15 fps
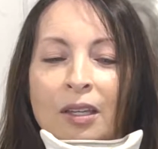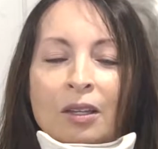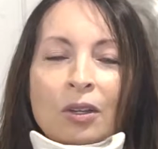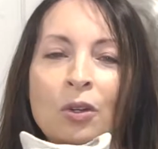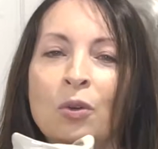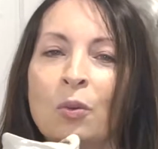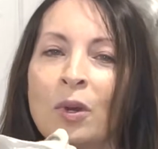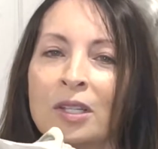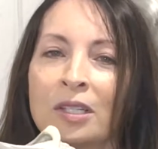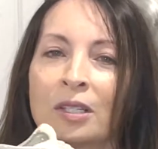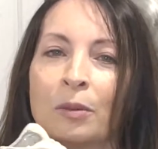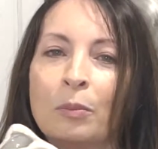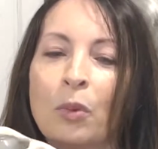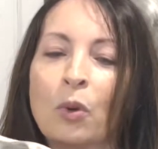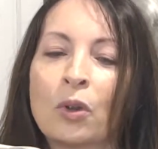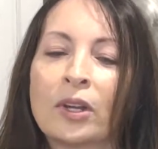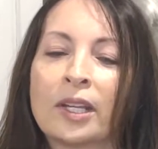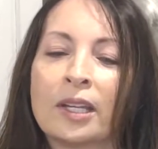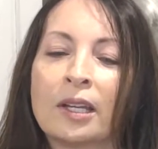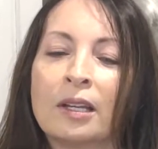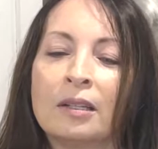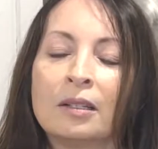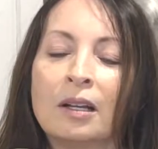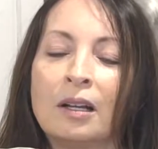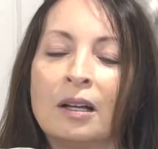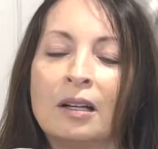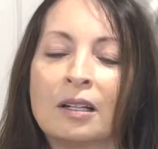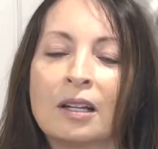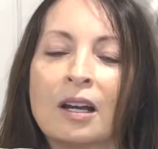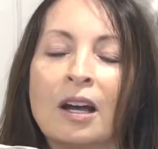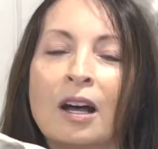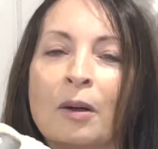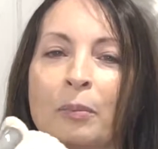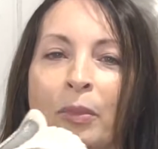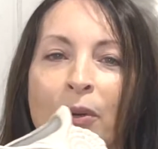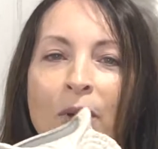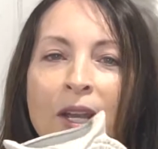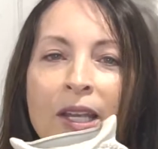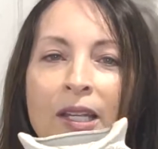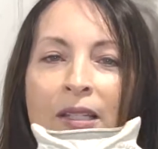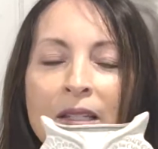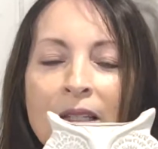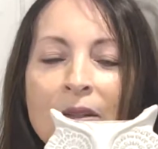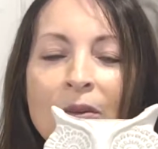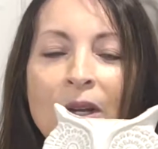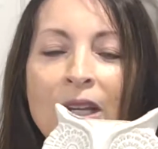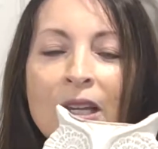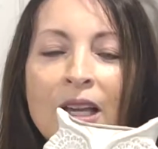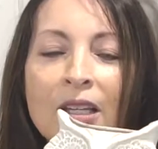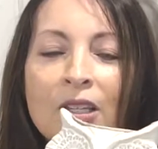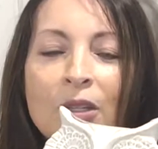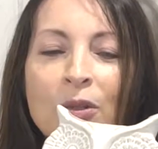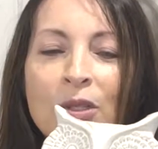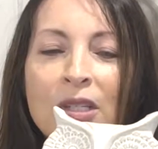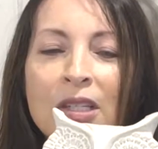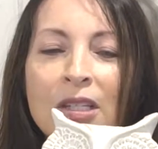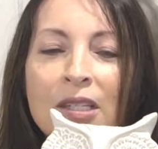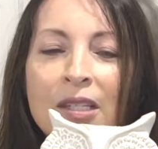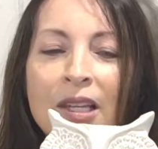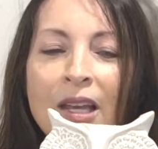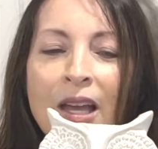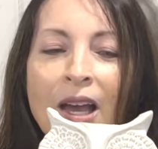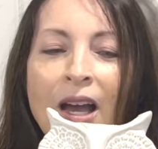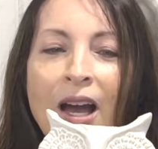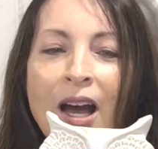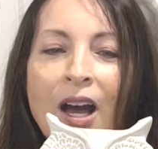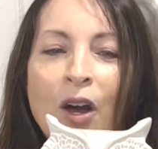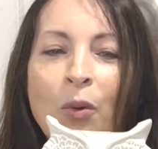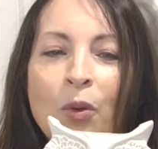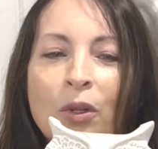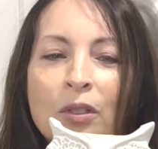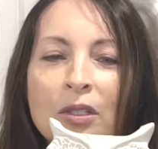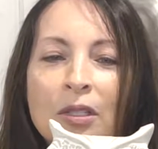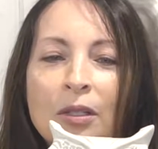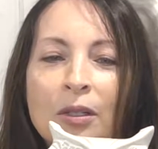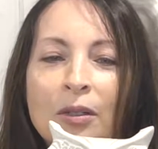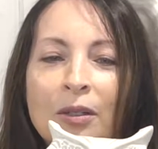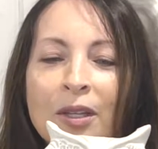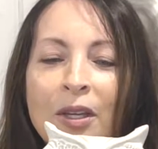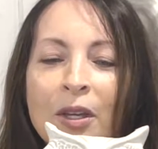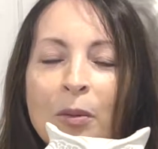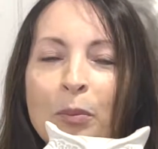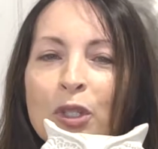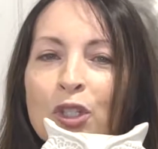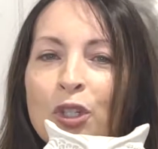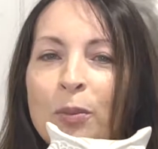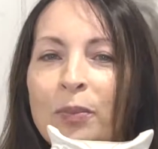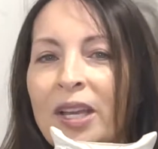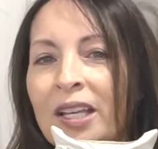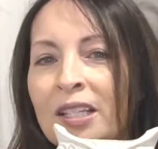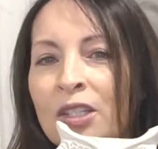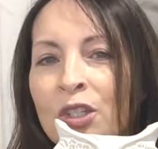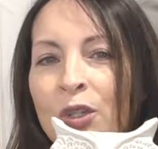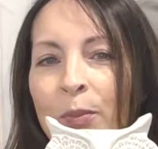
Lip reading: Who wants a boring cup, right? Why not use this owl to put your pens or